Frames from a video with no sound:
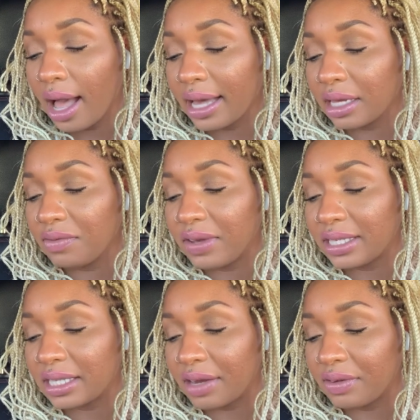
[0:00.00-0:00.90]
I
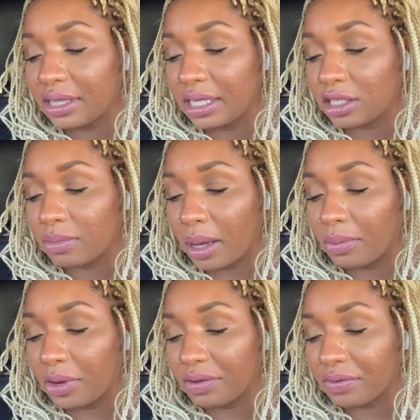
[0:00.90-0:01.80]
confessed everything to my
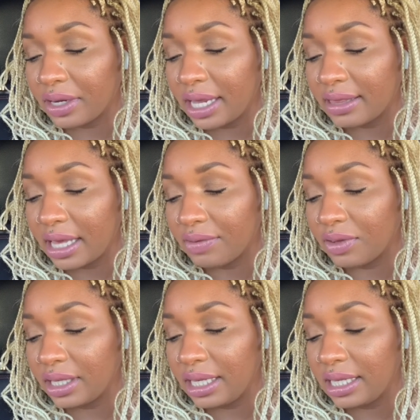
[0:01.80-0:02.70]
boyfriend, and
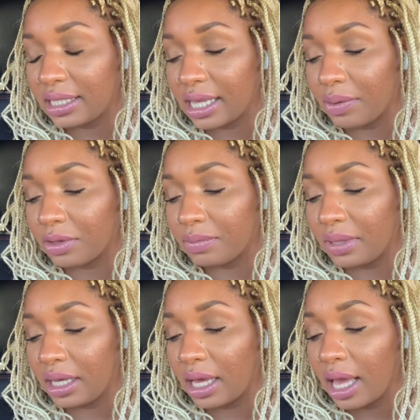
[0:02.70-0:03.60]
thankfully, he stayed with
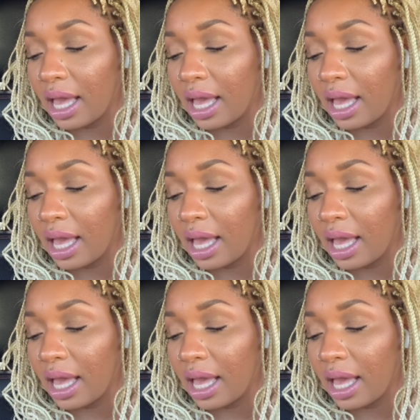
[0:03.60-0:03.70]
me.